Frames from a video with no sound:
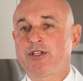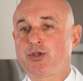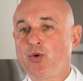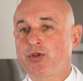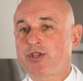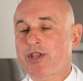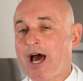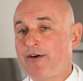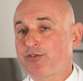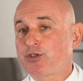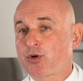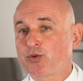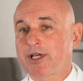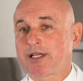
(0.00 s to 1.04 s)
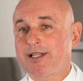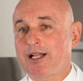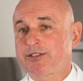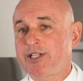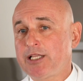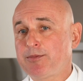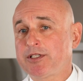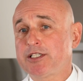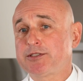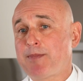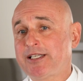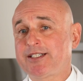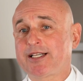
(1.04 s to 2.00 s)
the tooth is after root canal treatment,
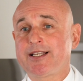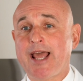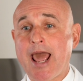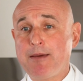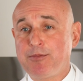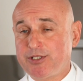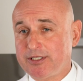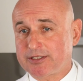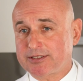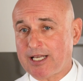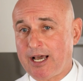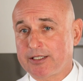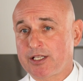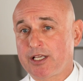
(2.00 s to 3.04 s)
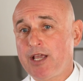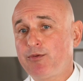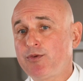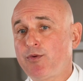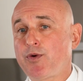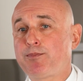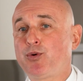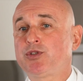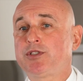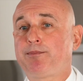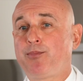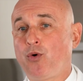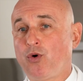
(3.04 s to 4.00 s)
it's basically empty inside. Even if we put
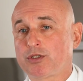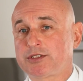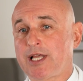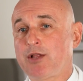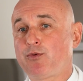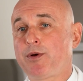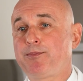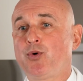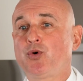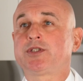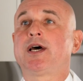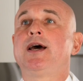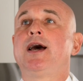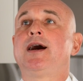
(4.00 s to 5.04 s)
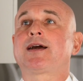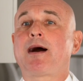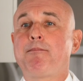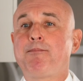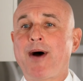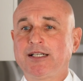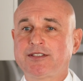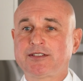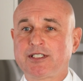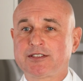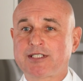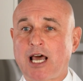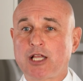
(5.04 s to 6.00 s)
the post and we put composite
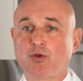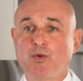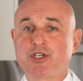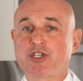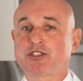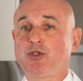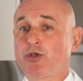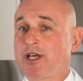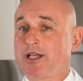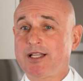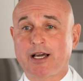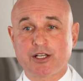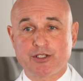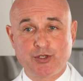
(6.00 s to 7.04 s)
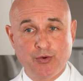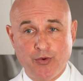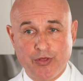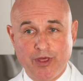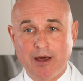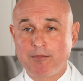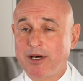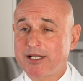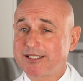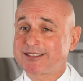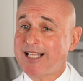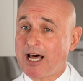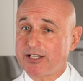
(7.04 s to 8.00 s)
inside, which is looking like a tooth, but
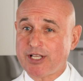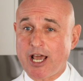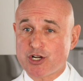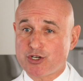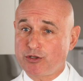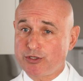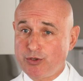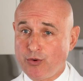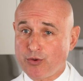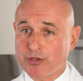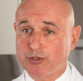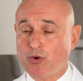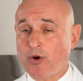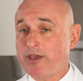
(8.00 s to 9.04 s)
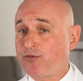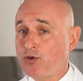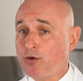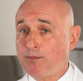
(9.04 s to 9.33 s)
it's not actual tooth. So if you